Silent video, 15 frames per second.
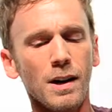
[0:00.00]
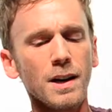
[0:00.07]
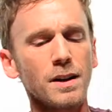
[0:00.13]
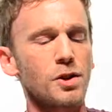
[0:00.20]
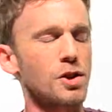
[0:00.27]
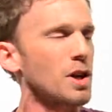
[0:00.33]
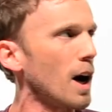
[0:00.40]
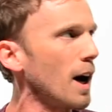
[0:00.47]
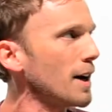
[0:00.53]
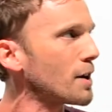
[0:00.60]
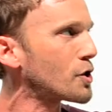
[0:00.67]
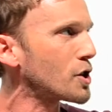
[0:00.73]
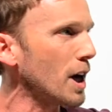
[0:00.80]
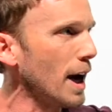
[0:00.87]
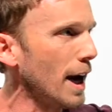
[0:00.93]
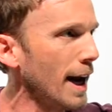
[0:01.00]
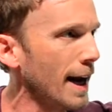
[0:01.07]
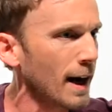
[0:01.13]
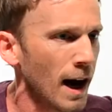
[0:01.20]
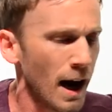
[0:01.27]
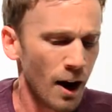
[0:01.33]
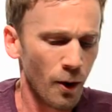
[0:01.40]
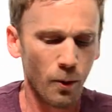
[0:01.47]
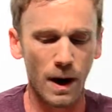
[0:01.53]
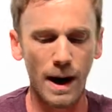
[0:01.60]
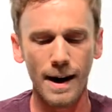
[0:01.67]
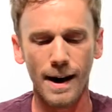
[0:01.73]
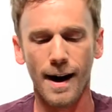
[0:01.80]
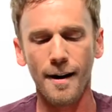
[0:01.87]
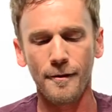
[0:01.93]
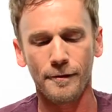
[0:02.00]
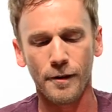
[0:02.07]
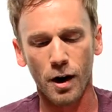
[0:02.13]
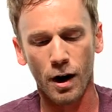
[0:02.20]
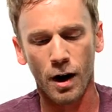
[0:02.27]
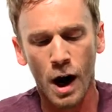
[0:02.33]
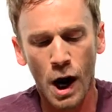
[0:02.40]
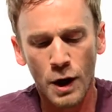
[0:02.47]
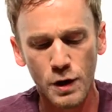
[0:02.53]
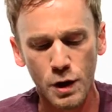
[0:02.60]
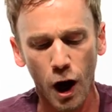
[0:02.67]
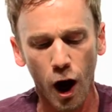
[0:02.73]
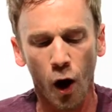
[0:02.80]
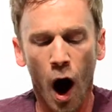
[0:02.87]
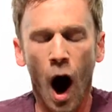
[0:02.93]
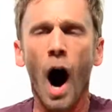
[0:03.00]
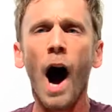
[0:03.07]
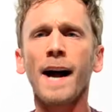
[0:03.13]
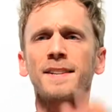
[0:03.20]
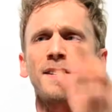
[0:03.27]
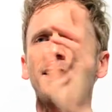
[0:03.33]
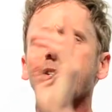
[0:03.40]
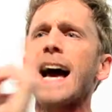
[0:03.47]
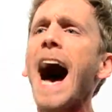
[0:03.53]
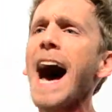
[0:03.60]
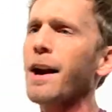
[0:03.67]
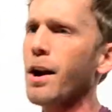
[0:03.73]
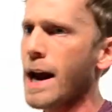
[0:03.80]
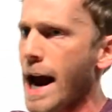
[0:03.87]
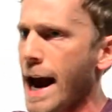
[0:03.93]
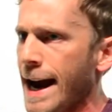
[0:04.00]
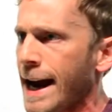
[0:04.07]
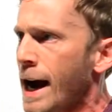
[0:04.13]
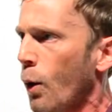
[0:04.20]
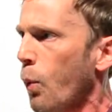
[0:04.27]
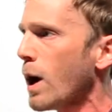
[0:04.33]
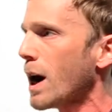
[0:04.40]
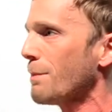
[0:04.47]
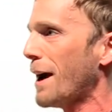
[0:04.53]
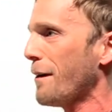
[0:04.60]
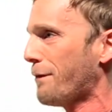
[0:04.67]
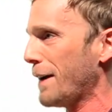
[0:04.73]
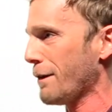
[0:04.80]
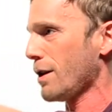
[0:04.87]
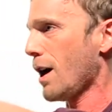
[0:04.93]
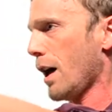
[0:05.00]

You're judging. Whatever. So on Saturday, one of my favorite